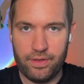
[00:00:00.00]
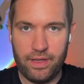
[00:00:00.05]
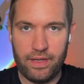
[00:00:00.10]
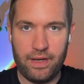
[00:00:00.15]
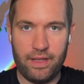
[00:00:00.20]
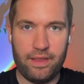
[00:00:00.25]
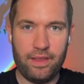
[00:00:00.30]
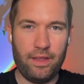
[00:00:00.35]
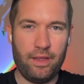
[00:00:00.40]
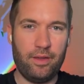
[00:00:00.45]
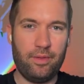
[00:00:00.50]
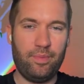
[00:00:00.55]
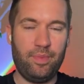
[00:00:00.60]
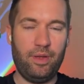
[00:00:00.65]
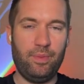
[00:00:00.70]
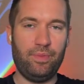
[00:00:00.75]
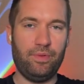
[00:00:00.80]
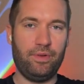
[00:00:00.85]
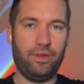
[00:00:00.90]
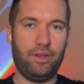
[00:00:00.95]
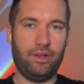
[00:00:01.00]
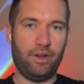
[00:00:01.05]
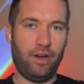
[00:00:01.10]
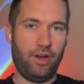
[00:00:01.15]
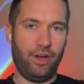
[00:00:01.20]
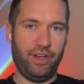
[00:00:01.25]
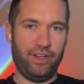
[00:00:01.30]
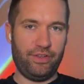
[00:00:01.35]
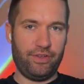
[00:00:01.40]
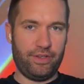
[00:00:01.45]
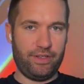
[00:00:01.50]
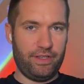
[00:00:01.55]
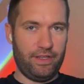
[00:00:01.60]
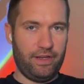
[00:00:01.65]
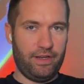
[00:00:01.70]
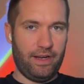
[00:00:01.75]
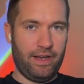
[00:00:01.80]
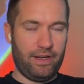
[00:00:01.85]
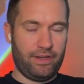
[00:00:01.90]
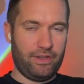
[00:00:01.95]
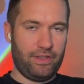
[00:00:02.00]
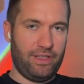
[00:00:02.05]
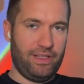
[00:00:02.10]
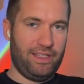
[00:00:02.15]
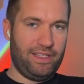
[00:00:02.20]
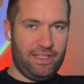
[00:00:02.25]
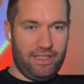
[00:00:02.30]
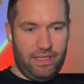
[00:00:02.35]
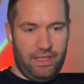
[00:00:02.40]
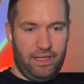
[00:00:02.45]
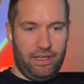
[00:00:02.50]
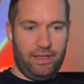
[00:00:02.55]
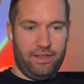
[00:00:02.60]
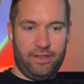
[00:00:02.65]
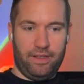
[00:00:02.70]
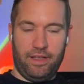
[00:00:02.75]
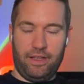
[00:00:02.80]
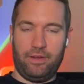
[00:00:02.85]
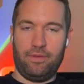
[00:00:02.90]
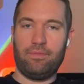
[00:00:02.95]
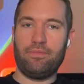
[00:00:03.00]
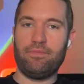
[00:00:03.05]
And I think people here are interested in actually seeing like